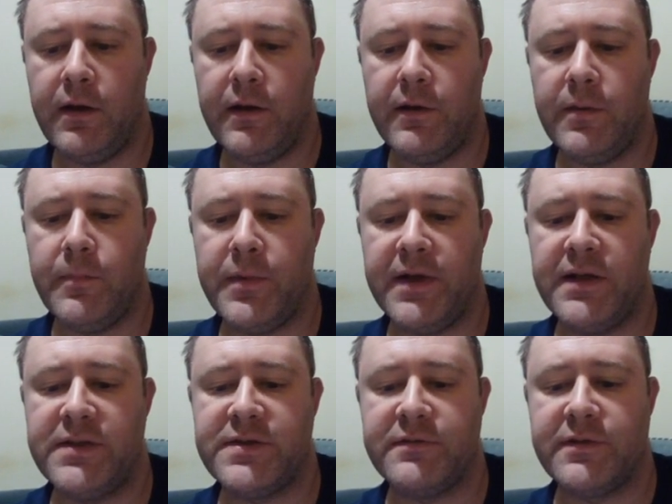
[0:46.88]
And the
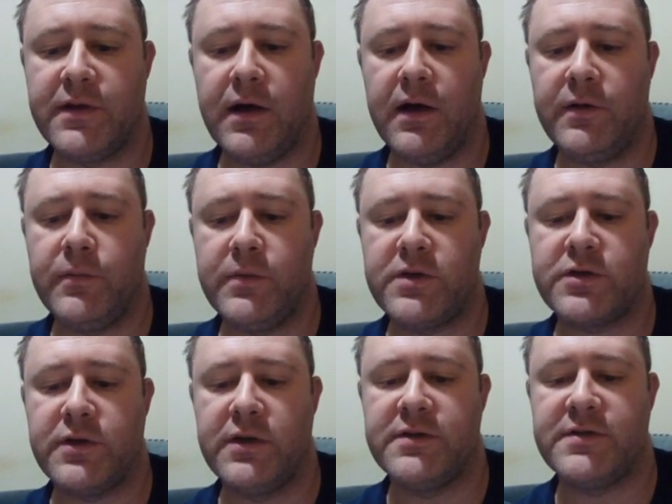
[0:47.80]
peace of God, which
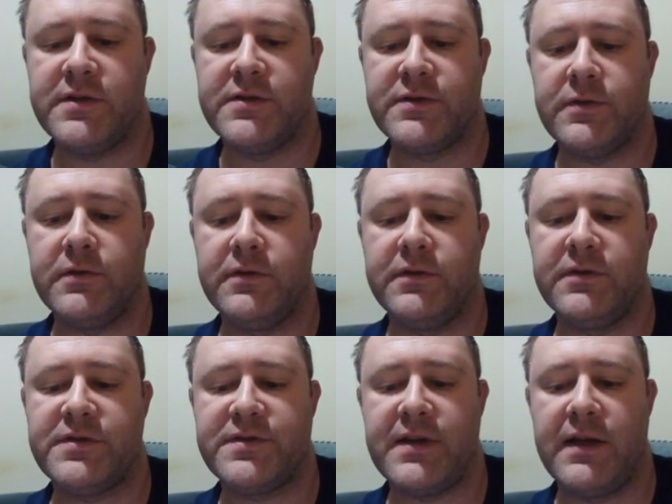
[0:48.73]
transcends all
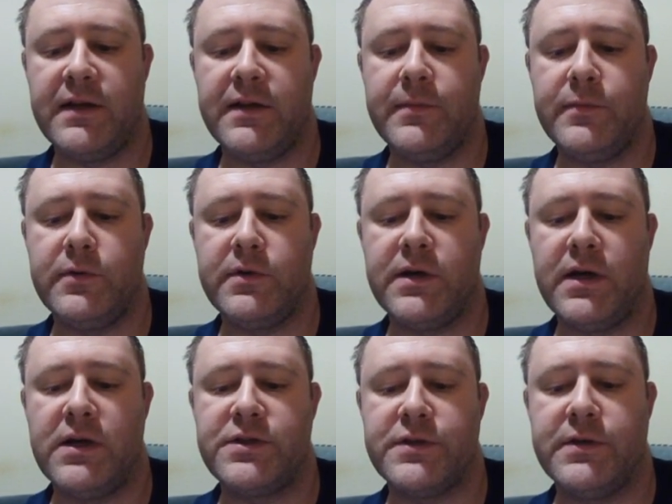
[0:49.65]
understanding, will
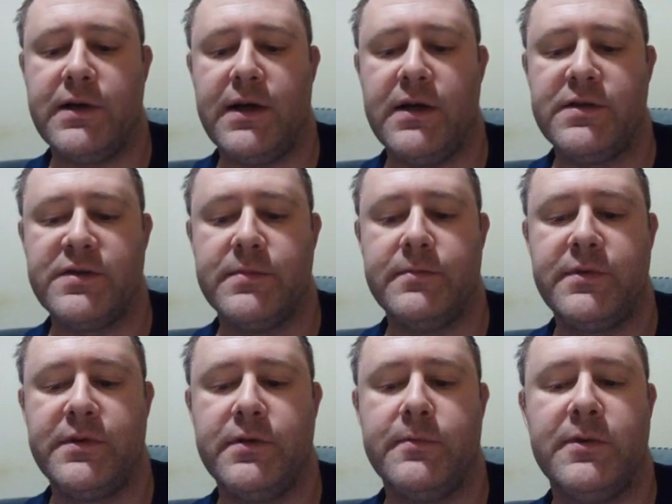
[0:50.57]
guide your hearts
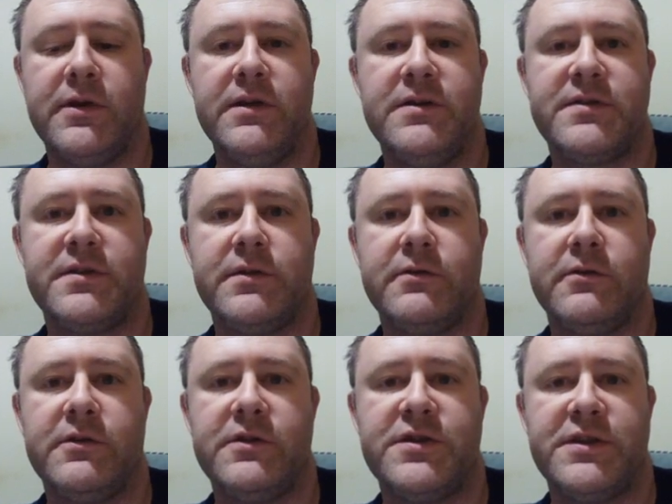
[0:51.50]
and your minds in
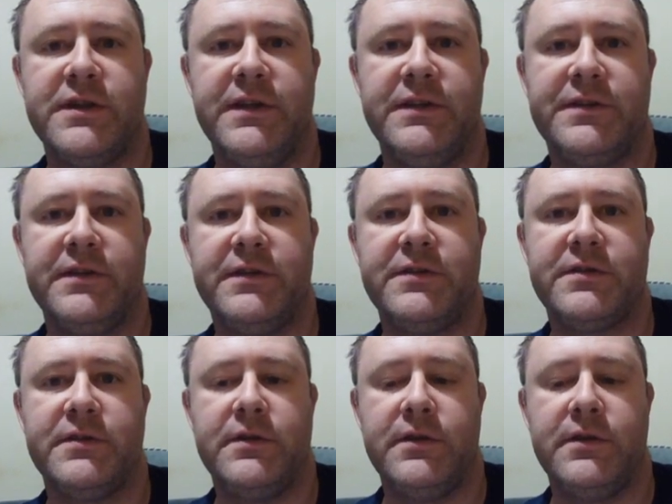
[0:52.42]
Christ Jesus.